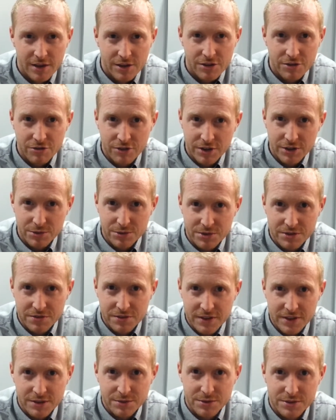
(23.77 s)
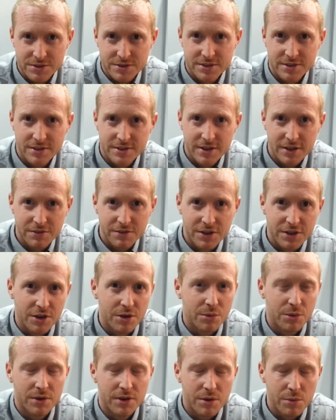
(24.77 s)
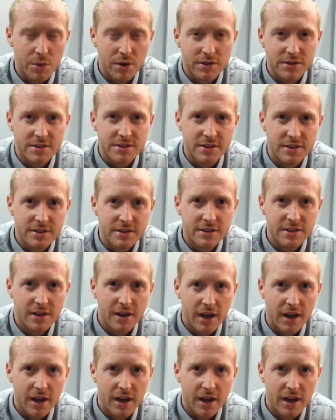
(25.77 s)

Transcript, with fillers: 3 um, 0 defeat was definitely not what they wanted.